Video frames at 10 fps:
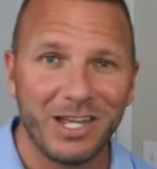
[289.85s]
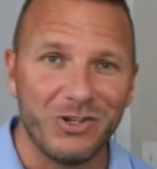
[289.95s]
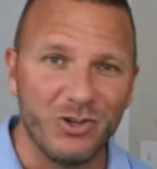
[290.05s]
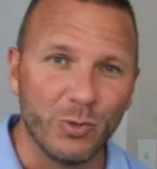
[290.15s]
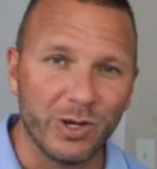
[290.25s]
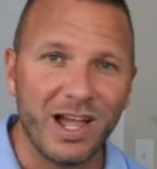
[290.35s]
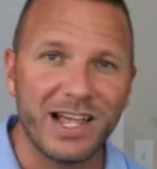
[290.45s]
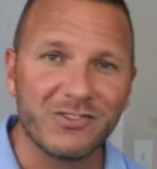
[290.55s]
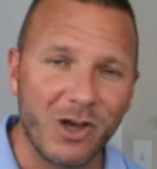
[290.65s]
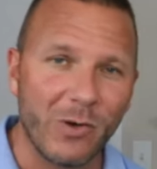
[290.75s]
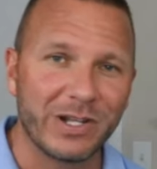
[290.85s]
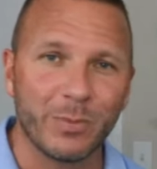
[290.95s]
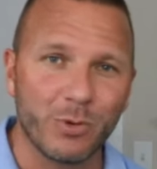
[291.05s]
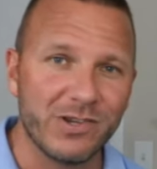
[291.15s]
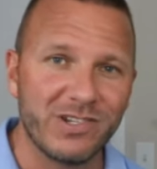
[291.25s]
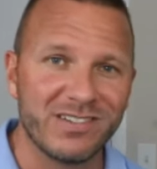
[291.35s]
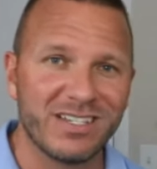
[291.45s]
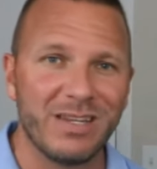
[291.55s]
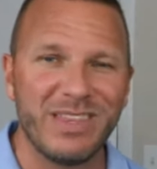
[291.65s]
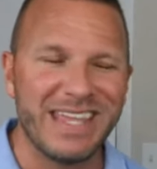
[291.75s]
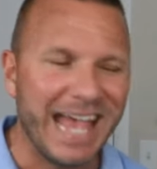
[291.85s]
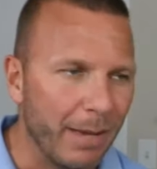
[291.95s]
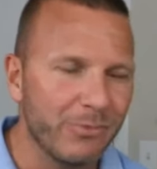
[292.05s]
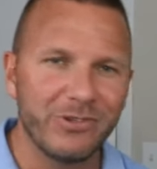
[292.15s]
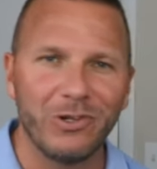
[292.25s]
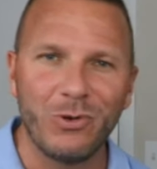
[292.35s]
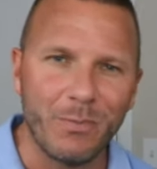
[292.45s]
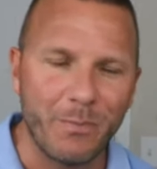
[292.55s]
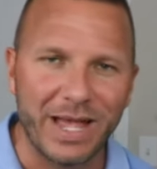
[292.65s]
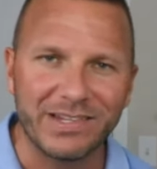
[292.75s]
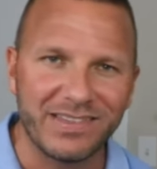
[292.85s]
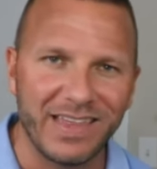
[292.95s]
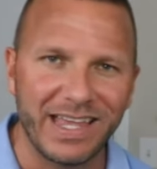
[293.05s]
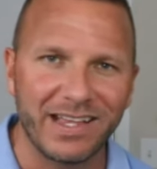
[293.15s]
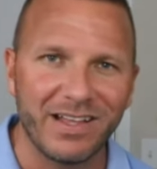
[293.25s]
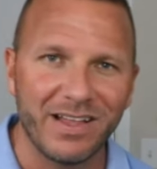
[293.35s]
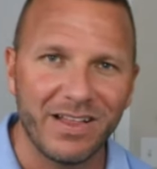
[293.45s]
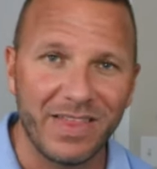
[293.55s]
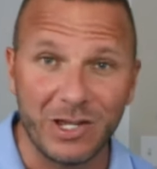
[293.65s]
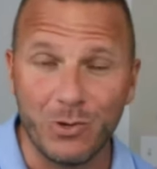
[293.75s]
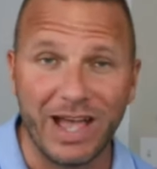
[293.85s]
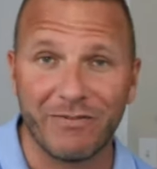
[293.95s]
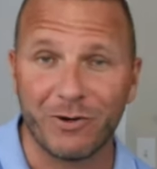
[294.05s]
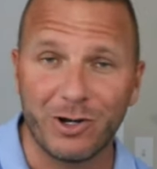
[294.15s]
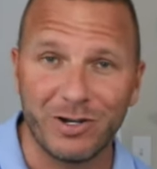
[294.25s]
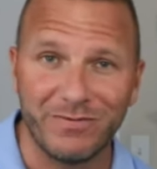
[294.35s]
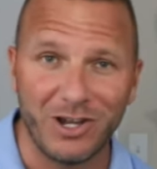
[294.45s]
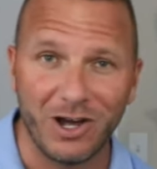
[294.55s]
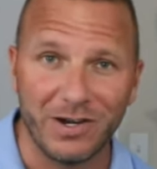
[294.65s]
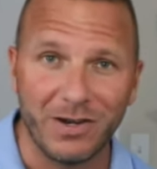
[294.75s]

do you realize going to prison is going to be the absolute best thing that you ever could have done,